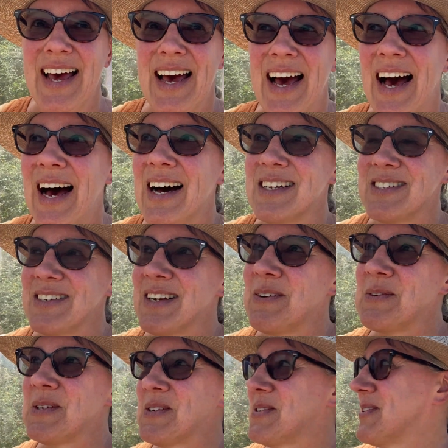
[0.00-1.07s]
Don't have
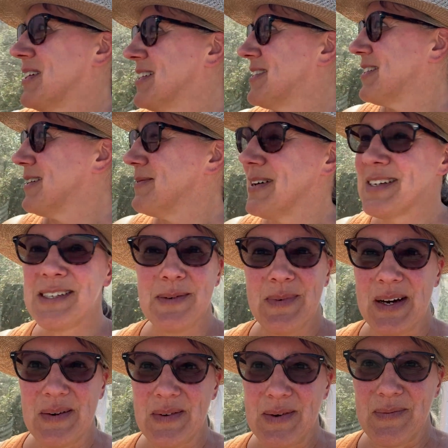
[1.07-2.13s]
to stress so much
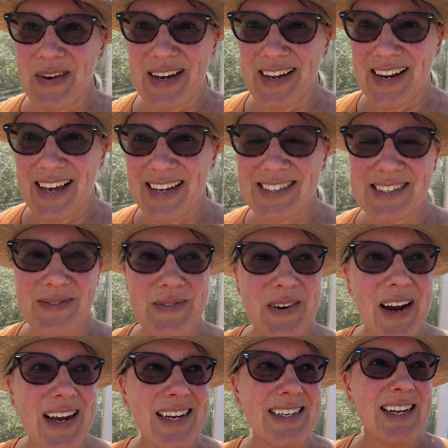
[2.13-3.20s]
about when we're going to get some
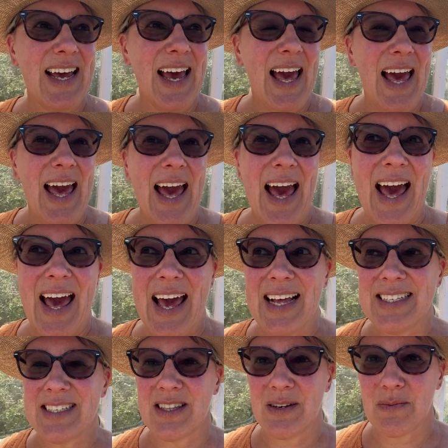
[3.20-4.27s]
rain.
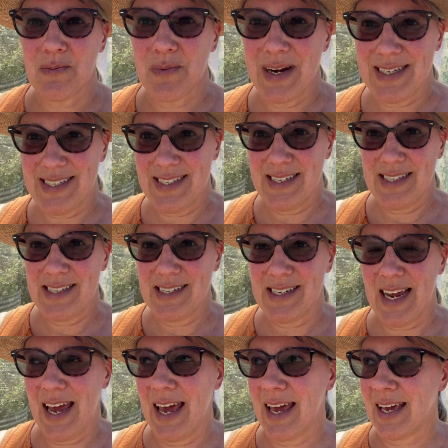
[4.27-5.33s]
And the rest of the
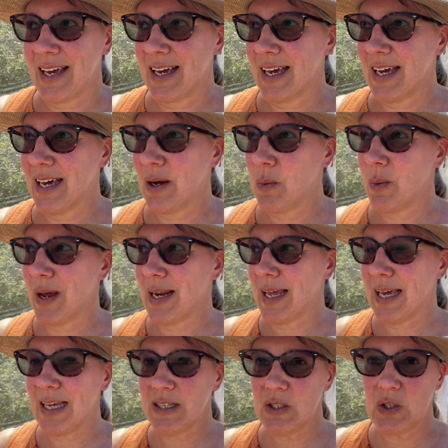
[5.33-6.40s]
tank went
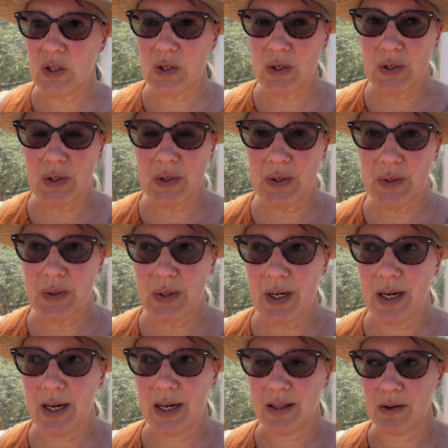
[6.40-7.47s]
into,
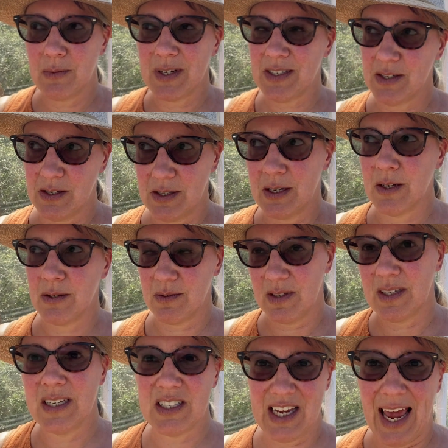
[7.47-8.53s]
the rest of
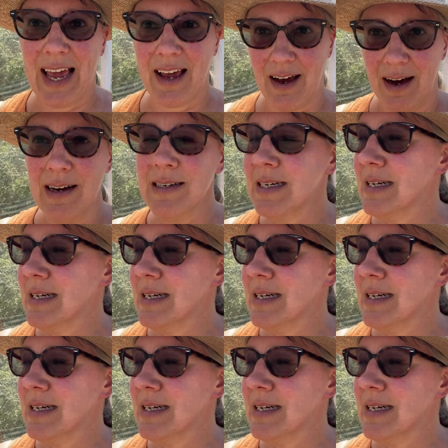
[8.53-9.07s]
the tanker